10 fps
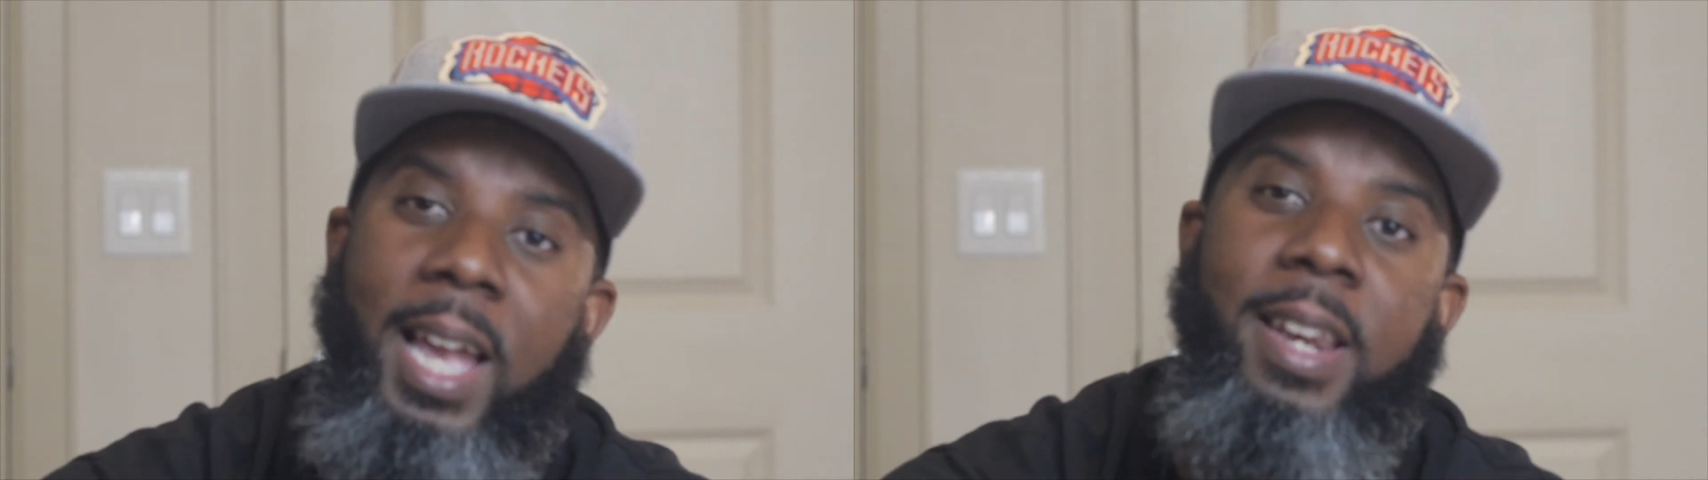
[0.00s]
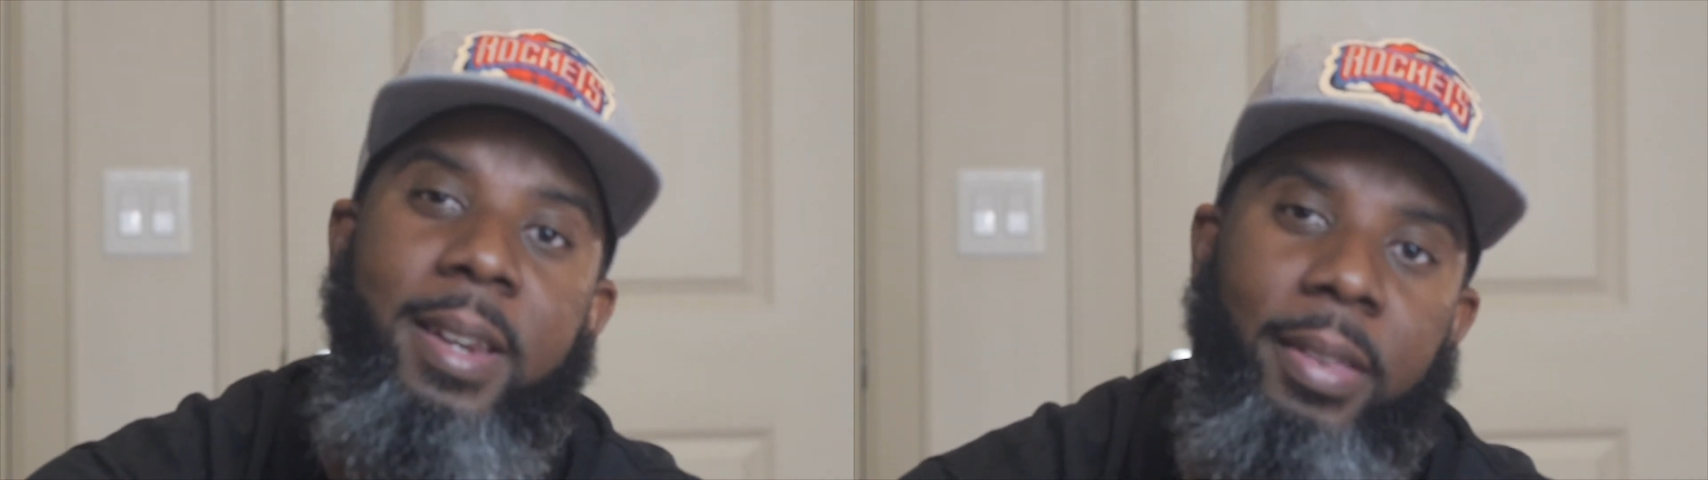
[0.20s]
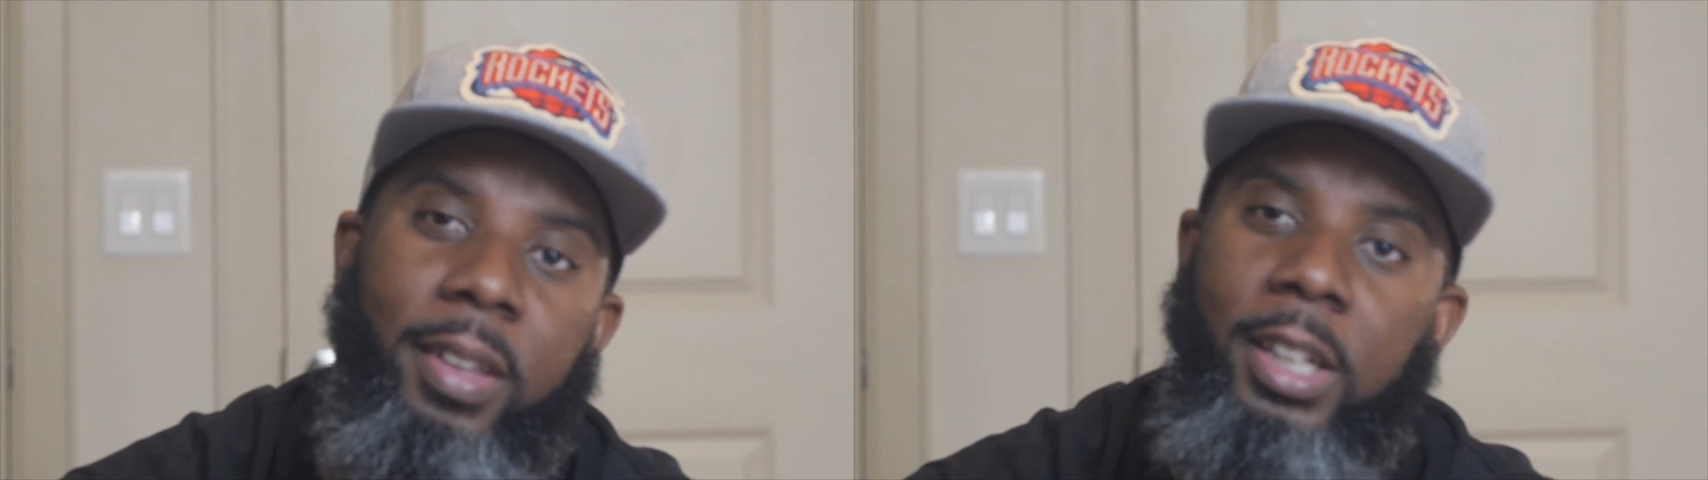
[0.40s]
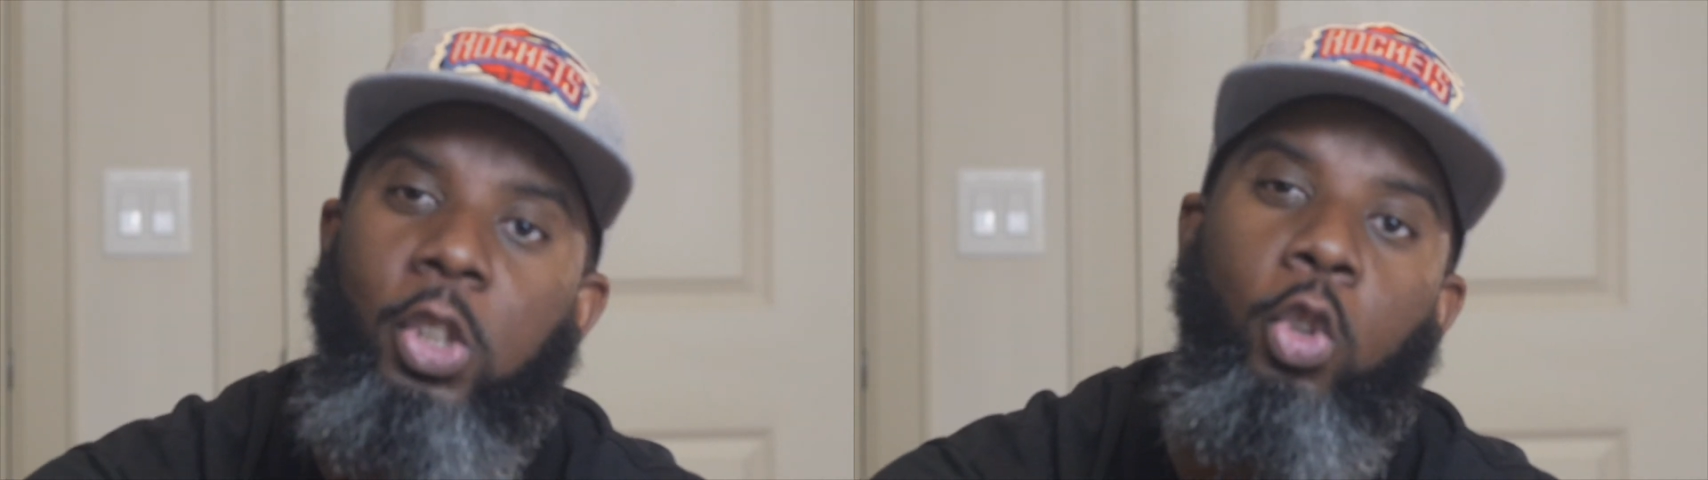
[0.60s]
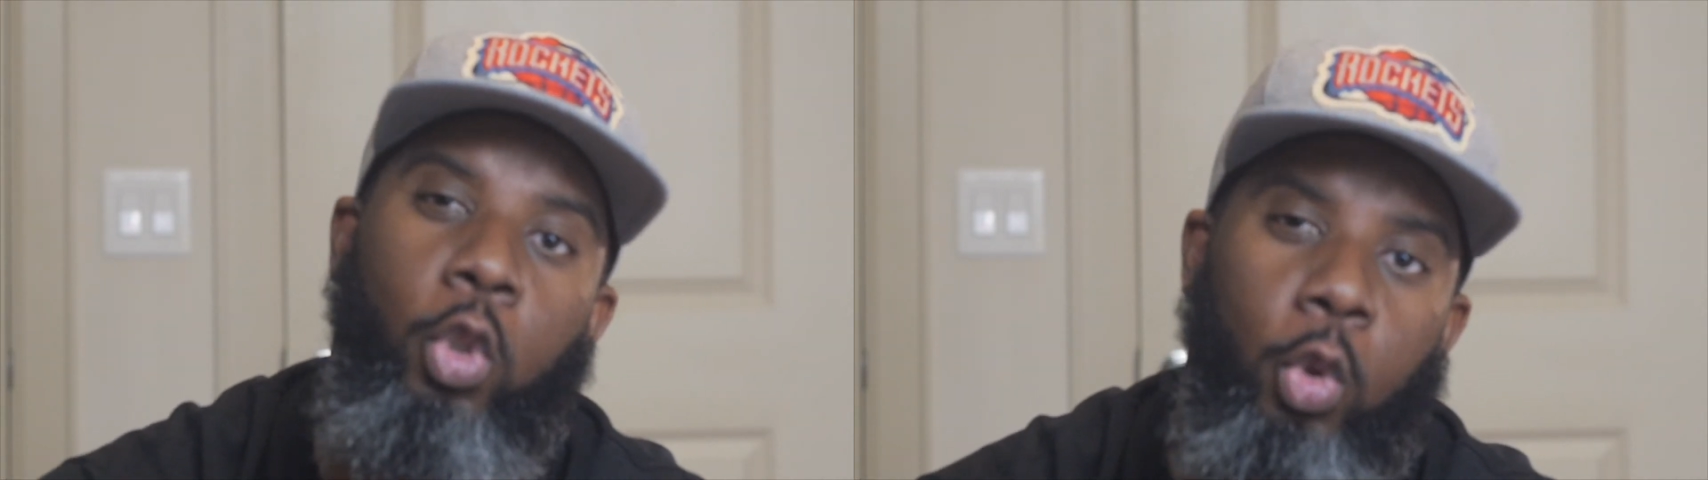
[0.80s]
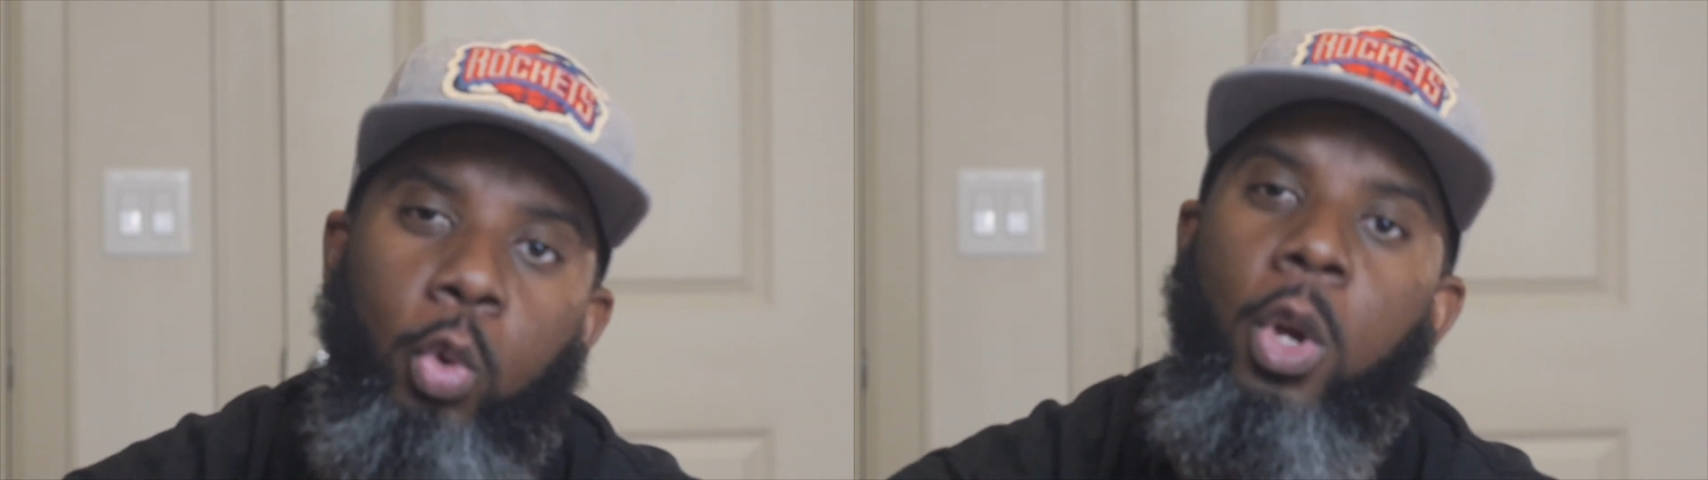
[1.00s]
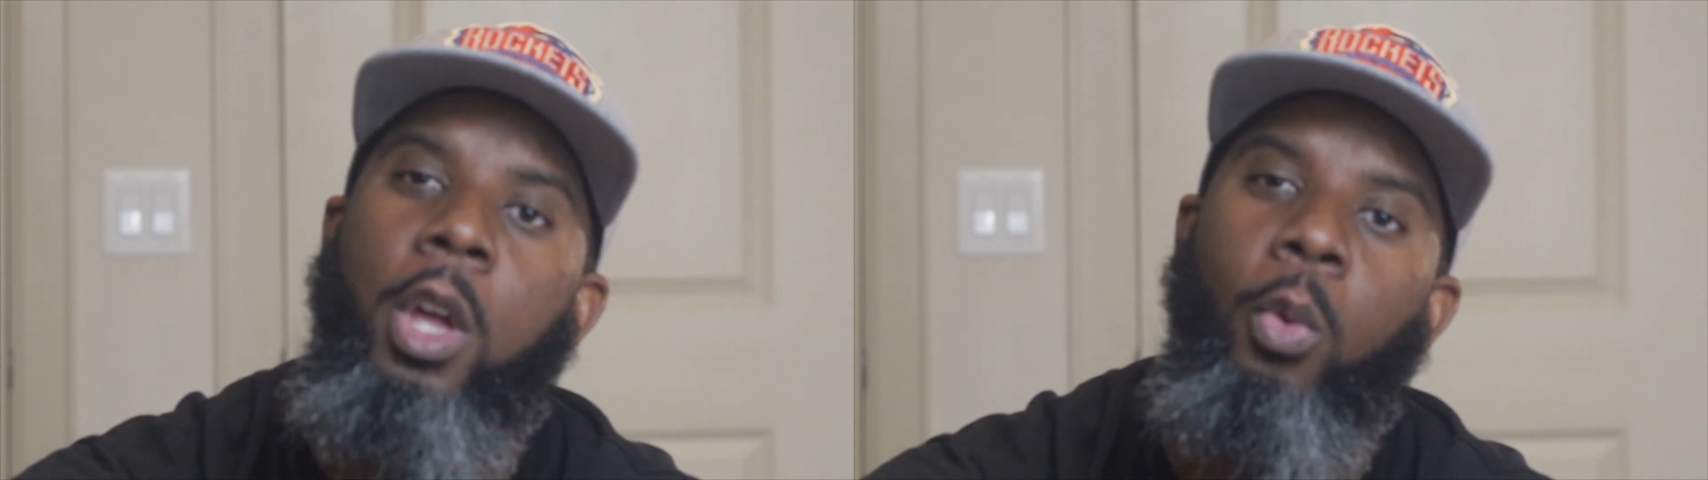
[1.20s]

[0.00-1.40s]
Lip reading: had nothing to do